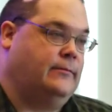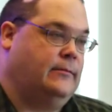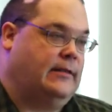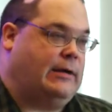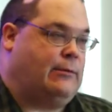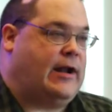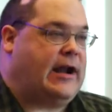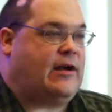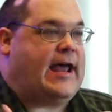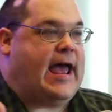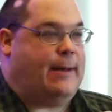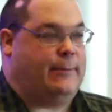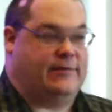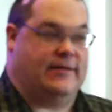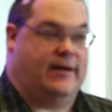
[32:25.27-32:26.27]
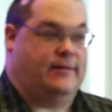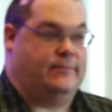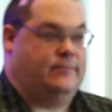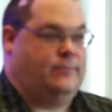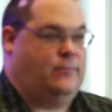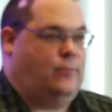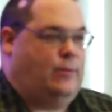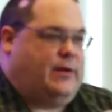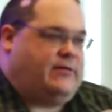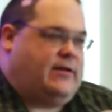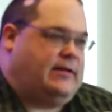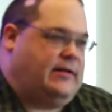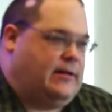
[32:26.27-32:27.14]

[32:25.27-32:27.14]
Like when I go to Amazon, what am I trying to